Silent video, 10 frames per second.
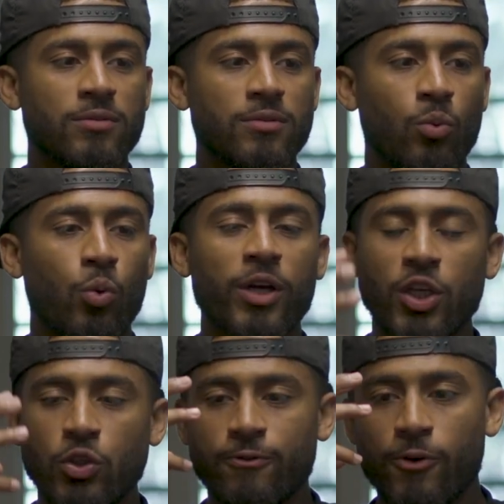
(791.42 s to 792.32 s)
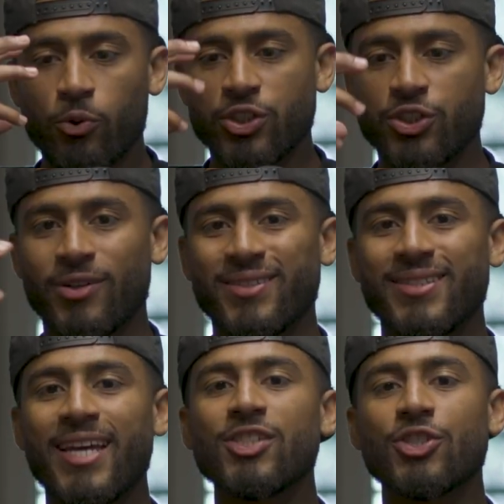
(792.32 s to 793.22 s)
what can you focus your
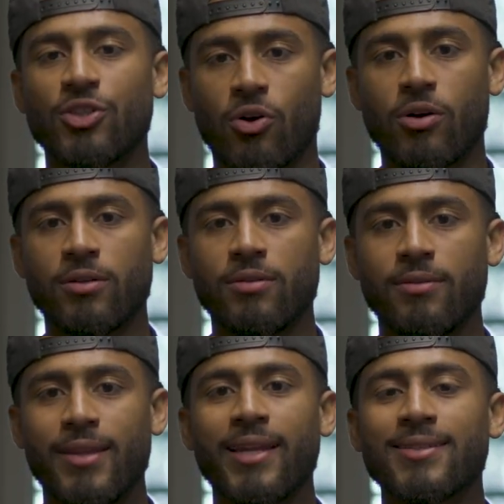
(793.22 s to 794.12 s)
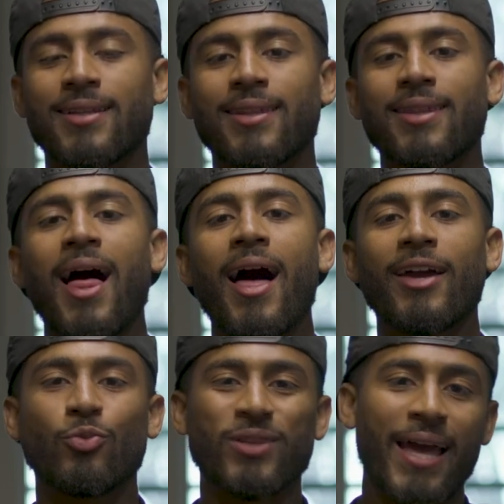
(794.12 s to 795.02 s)
attention on that is
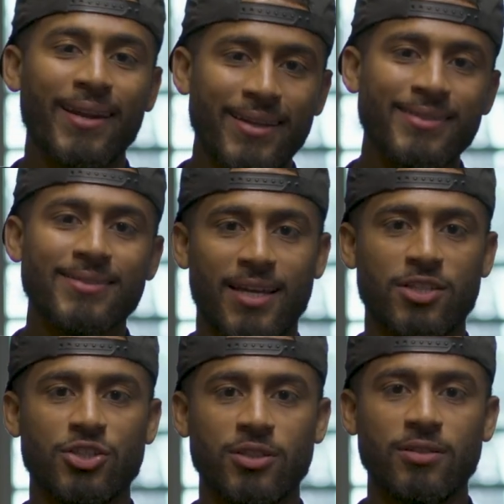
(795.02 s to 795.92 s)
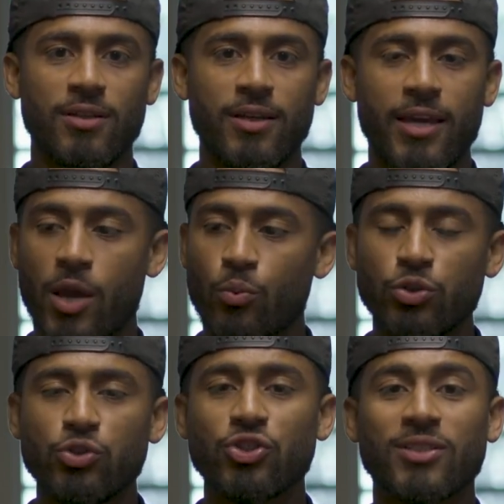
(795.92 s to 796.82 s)
aligned with that intention? And when
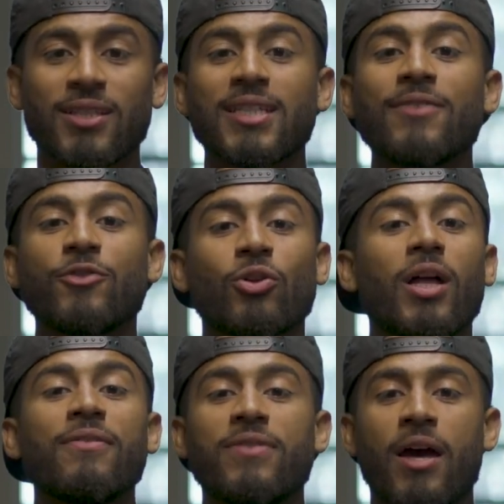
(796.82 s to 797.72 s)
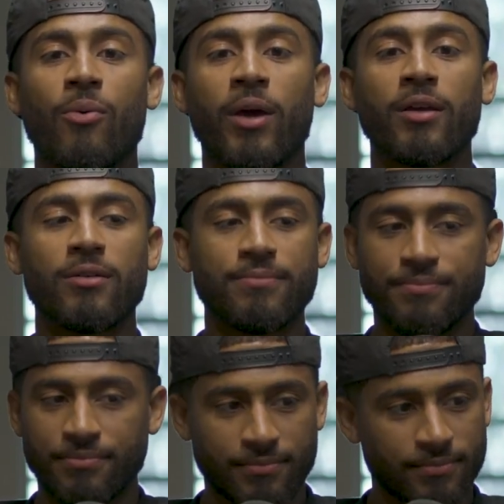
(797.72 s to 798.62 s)
you start to live your life that way,
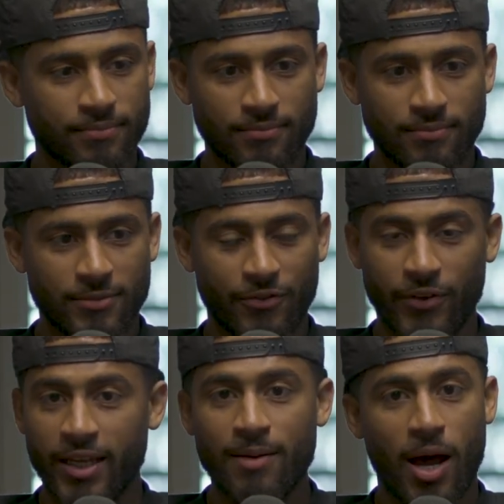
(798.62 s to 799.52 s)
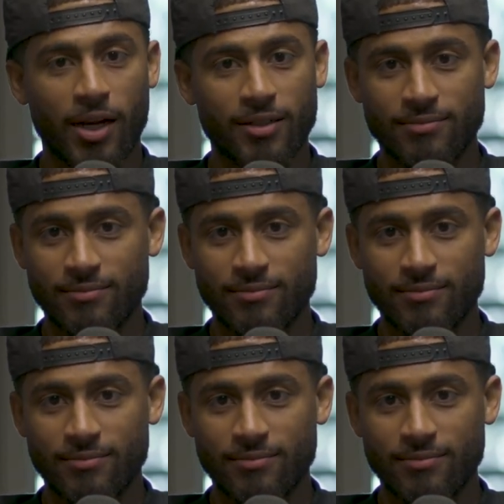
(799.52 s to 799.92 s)
forget about it.